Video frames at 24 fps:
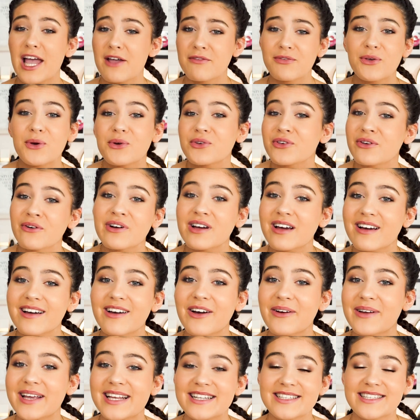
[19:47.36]
if you're younger
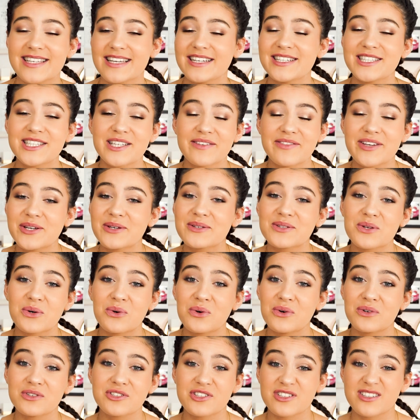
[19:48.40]
going into interviews
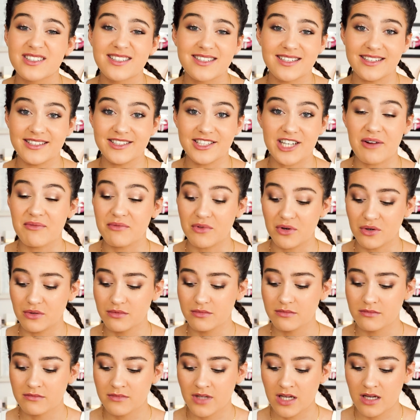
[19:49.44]
or just in
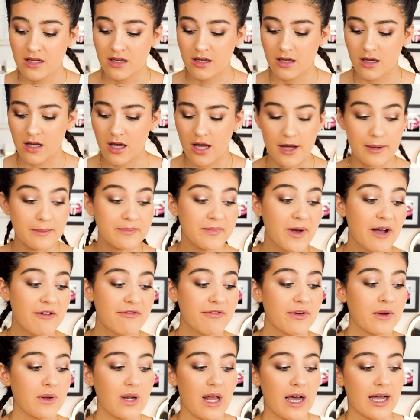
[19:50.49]
general. I
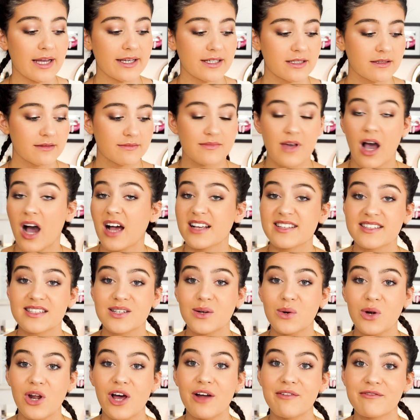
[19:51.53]
feel like I
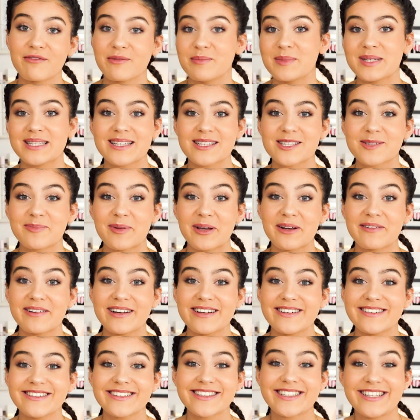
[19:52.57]
still learn from this
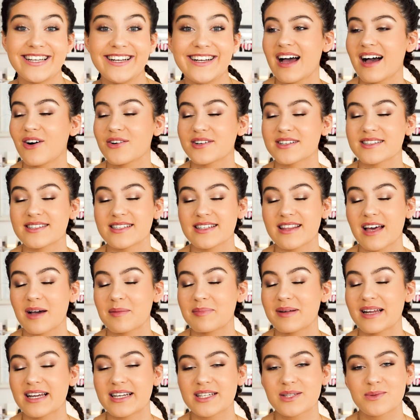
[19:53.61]
experience. Honestly, that
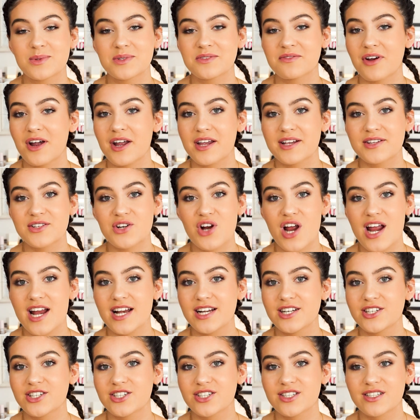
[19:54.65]
place was very strange.
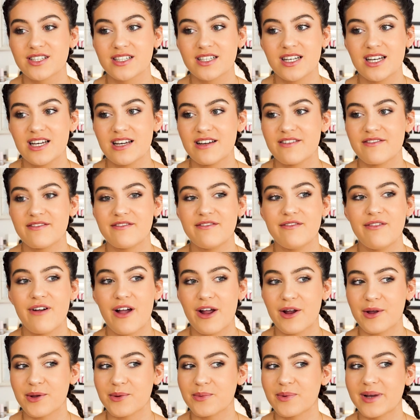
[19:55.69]

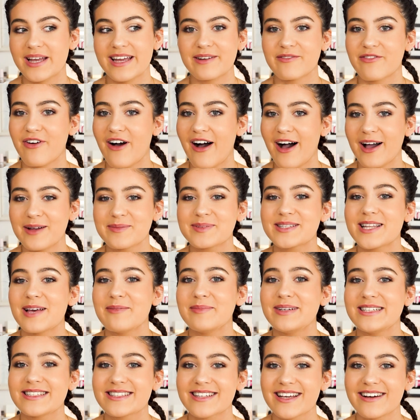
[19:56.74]
Very weird vibes, let
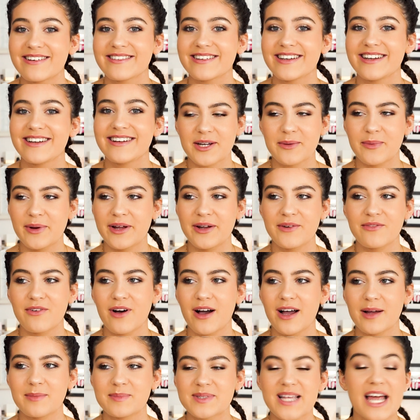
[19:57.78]
me tell you. Weird
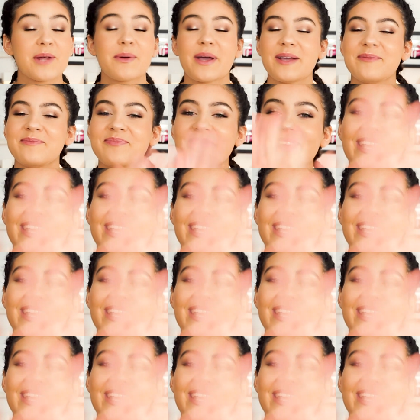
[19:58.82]
vibes. Anyway,